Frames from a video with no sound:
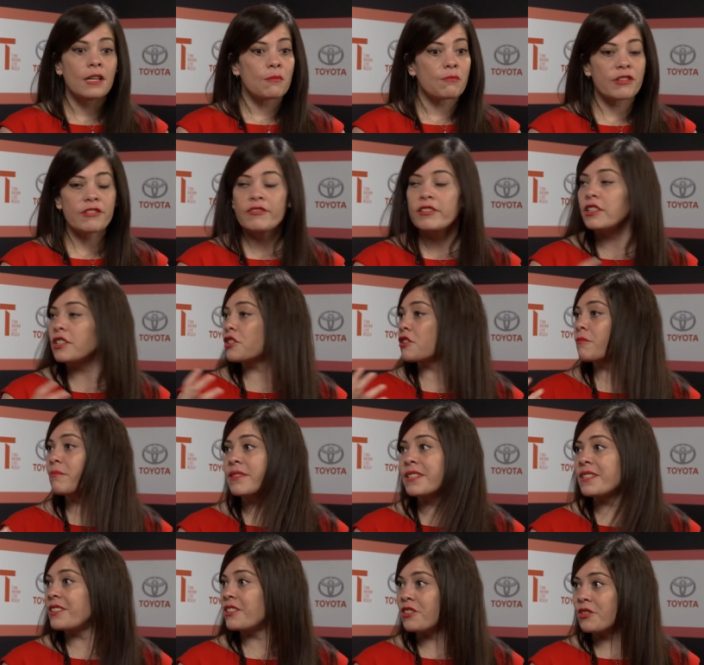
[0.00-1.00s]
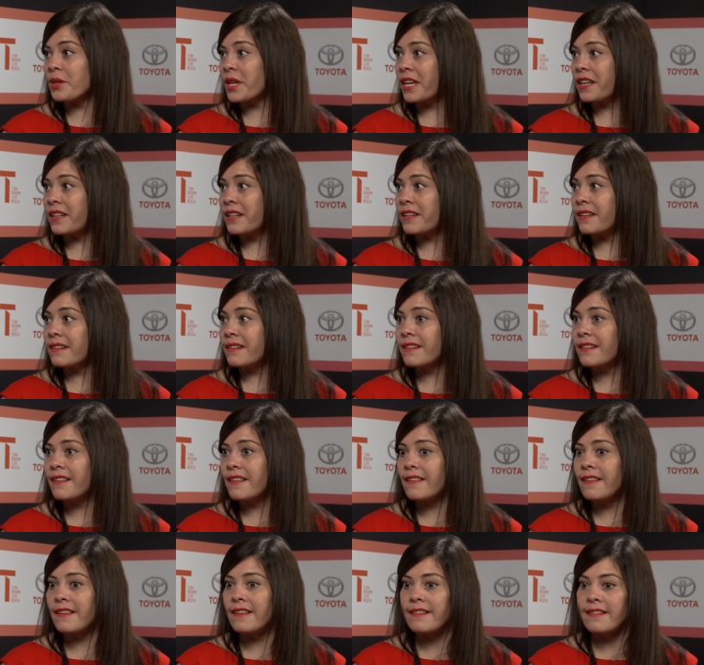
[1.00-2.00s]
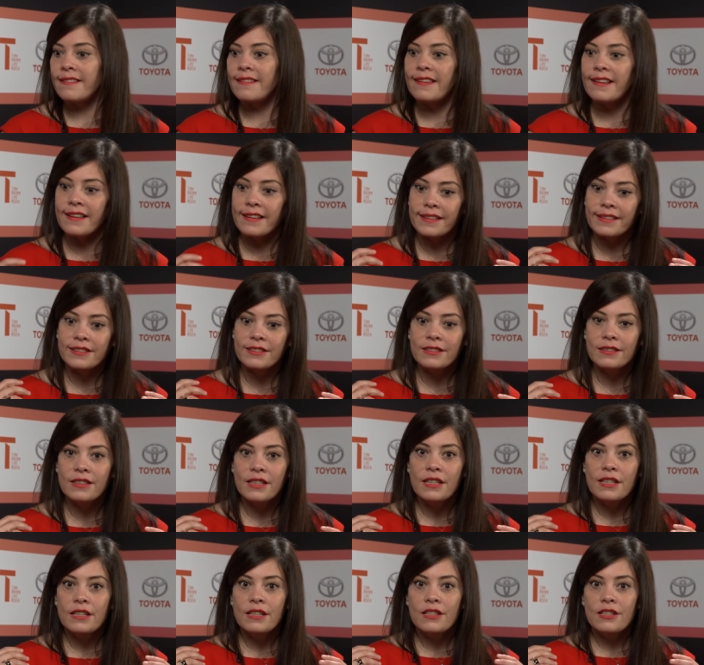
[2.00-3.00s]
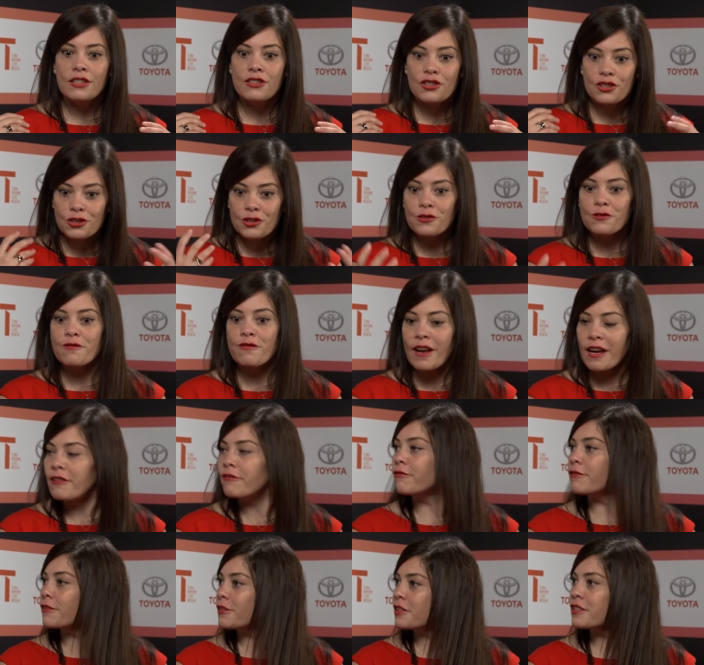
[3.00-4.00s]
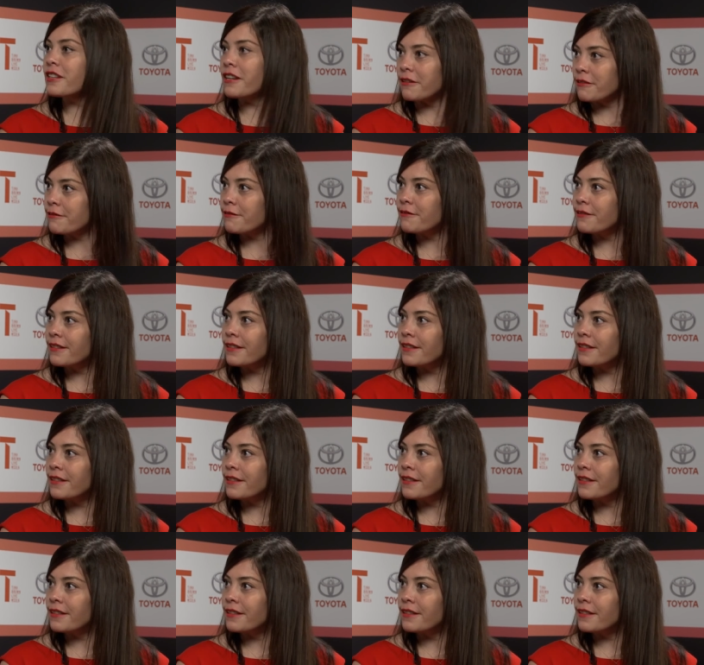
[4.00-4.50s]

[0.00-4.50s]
privilege of being educated, and then just fight for stuff.